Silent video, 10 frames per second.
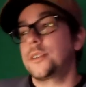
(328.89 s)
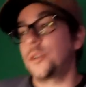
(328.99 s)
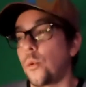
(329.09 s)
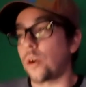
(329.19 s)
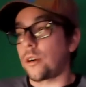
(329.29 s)

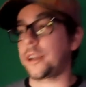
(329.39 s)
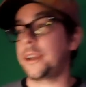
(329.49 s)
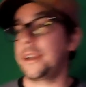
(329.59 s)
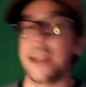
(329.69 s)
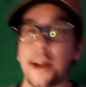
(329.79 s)
work
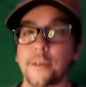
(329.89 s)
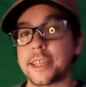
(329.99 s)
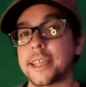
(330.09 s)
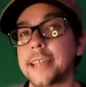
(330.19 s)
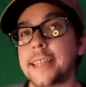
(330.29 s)
and
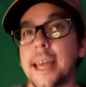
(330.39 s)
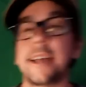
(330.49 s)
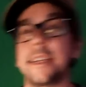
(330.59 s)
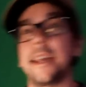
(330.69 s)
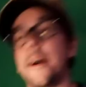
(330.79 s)
everything like
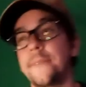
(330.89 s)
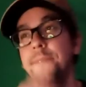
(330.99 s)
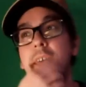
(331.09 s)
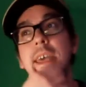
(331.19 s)
that, you know.